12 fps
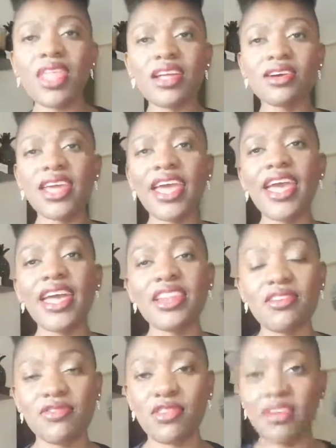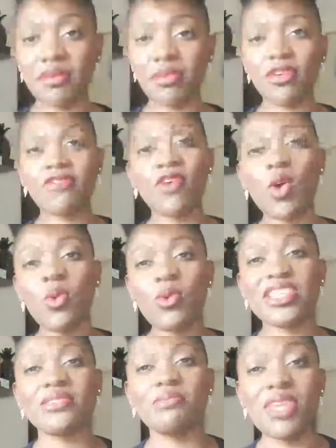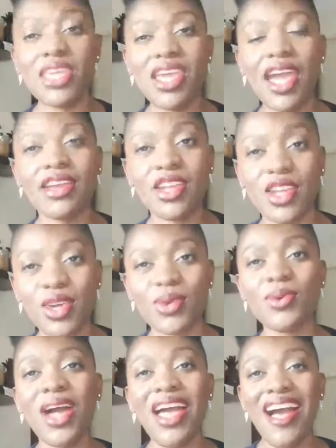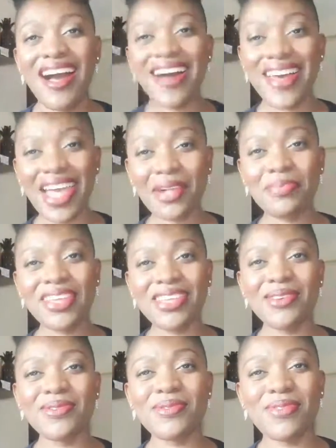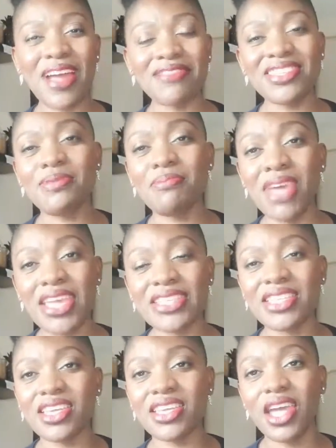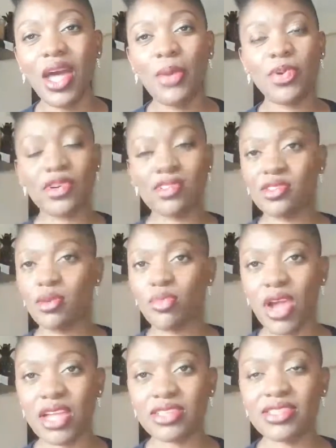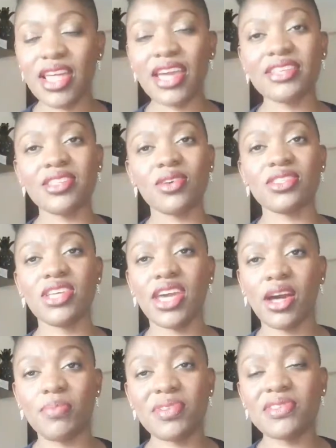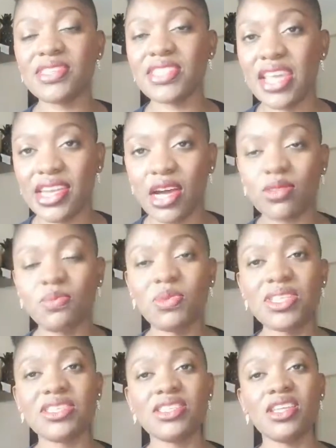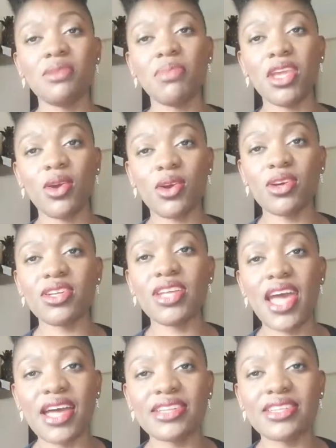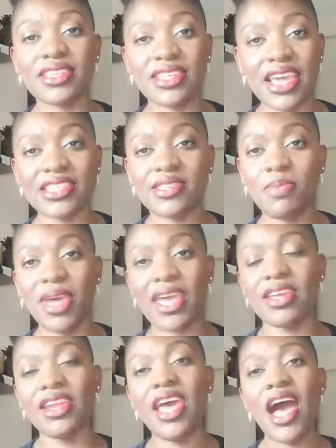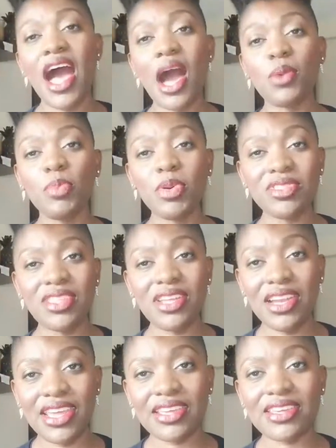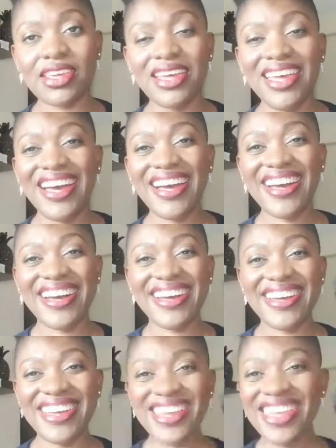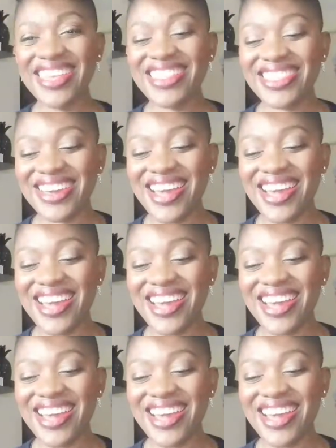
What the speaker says: Okay, end of November, 4 weeks, me and you are helping you craft an amazing personal brand that is going to help you stand out, be seen, be heard, and get paid. I will put the link in the